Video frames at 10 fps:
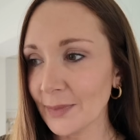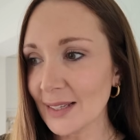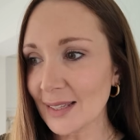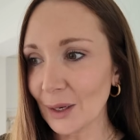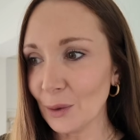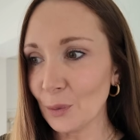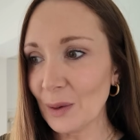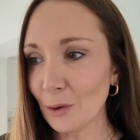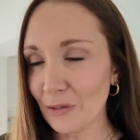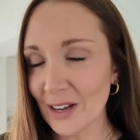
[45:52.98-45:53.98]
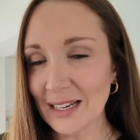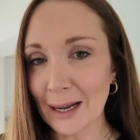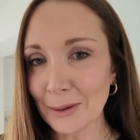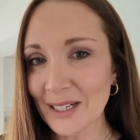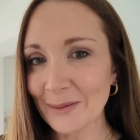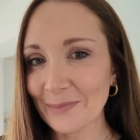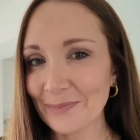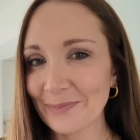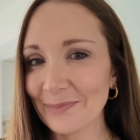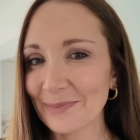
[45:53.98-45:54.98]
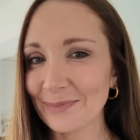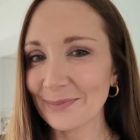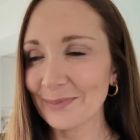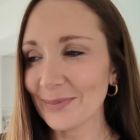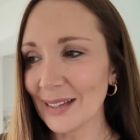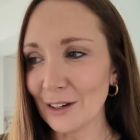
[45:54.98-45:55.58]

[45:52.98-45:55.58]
So we will find out in